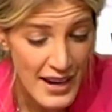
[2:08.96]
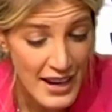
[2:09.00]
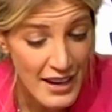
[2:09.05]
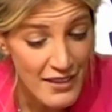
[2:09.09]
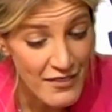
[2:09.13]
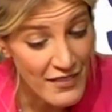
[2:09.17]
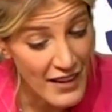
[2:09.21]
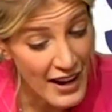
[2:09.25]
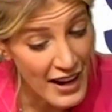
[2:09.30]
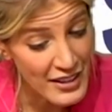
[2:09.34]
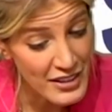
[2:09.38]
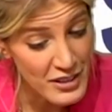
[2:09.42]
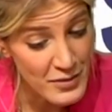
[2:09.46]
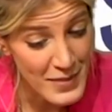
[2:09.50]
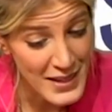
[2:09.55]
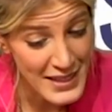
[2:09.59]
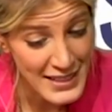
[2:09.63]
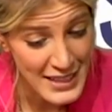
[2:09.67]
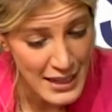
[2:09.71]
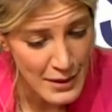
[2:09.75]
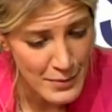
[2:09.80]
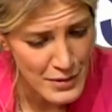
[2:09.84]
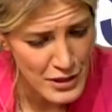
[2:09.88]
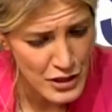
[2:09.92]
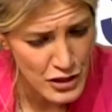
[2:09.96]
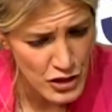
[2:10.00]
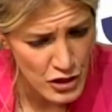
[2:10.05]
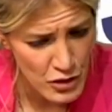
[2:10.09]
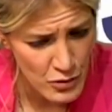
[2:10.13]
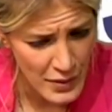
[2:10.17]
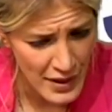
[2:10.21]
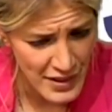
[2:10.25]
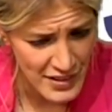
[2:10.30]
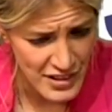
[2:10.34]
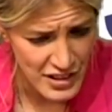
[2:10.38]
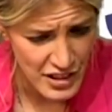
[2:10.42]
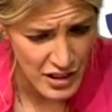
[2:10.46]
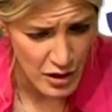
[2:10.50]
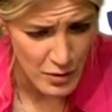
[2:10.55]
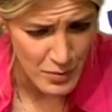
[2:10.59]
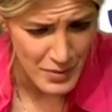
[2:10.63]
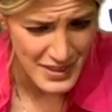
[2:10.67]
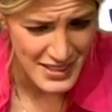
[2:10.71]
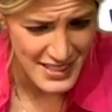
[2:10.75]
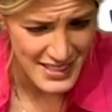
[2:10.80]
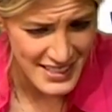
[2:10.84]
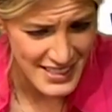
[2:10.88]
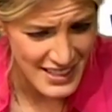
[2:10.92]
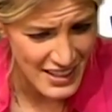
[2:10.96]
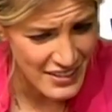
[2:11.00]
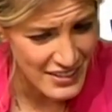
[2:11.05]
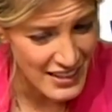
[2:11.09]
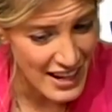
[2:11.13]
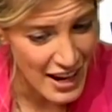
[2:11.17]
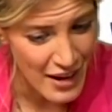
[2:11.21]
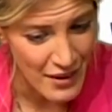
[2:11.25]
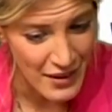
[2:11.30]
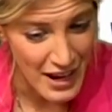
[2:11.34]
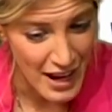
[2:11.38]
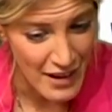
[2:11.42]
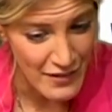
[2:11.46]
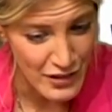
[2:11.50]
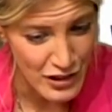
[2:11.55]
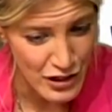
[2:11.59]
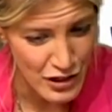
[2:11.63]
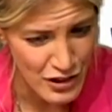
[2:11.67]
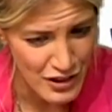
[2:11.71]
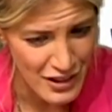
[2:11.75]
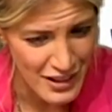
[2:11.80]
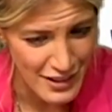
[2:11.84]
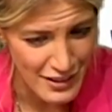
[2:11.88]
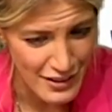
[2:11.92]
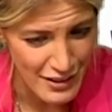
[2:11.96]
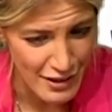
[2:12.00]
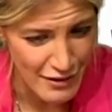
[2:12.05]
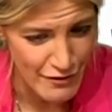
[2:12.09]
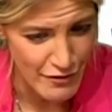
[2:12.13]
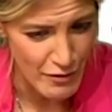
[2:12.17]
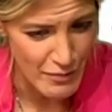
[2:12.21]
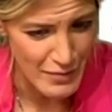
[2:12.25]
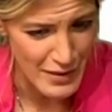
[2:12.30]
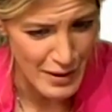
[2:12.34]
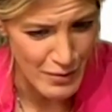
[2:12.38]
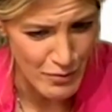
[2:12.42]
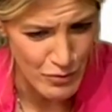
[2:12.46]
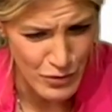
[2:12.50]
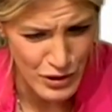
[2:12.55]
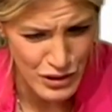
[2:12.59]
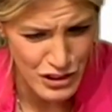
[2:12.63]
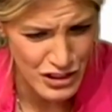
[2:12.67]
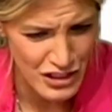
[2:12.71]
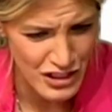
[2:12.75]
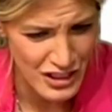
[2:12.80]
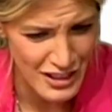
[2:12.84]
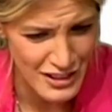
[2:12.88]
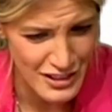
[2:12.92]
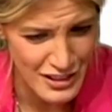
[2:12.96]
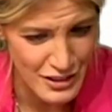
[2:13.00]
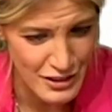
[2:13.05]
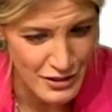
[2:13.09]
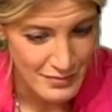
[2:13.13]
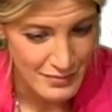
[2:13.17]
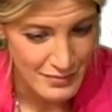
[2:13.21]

I filed a mandamus 2 months ago, but still now I haven't heard anything from them. What should I do?